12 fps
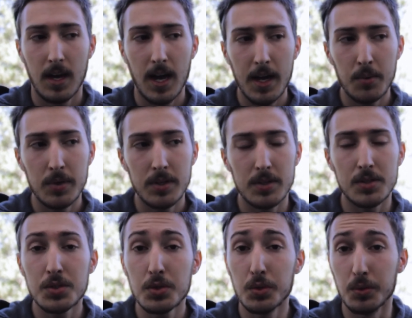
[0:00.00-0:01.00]
I would
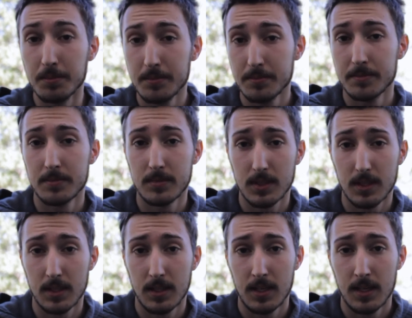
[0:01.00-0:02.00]
assume
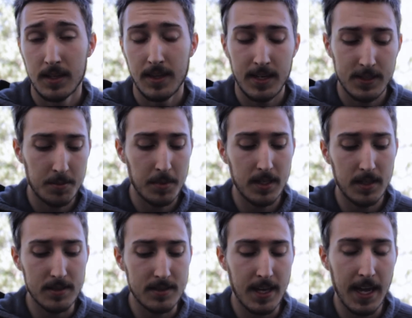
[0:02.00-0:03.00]
that it's
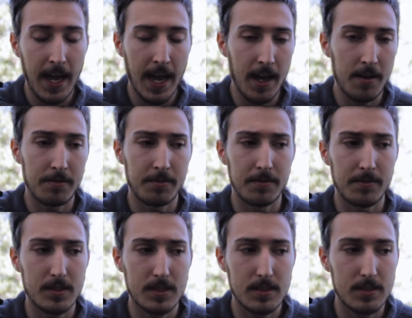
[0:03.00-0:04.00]
because they have
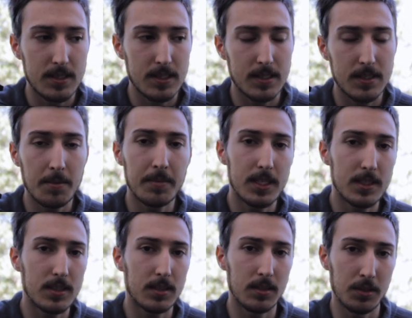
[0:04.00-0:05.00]
something
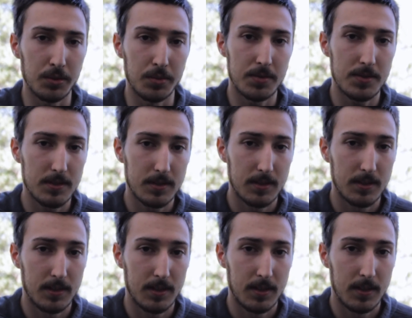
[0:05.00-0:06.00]
to lose.
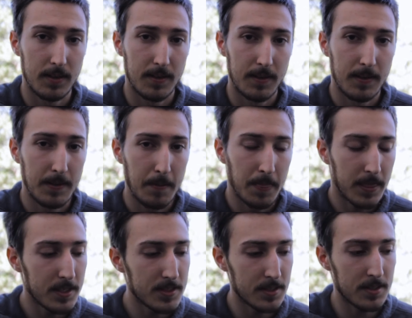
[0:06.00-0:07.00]

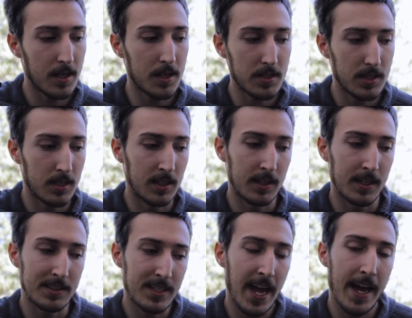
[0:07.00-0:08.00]
This discussion
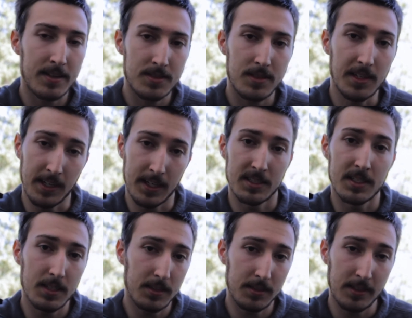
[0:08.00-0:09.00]
attacks an
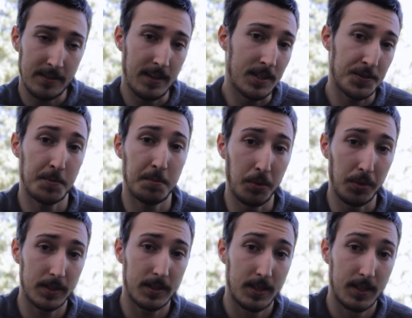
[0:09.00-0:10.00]
ideal that they
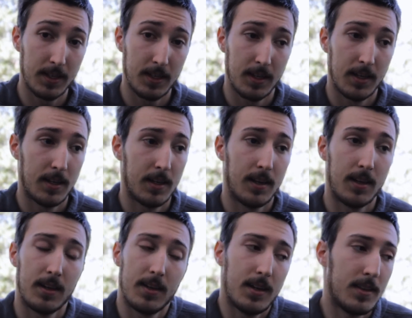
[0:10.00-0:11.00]
support,
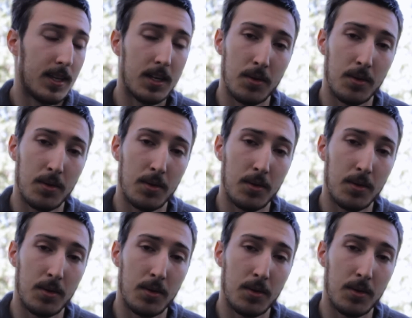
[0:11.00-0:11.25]
and they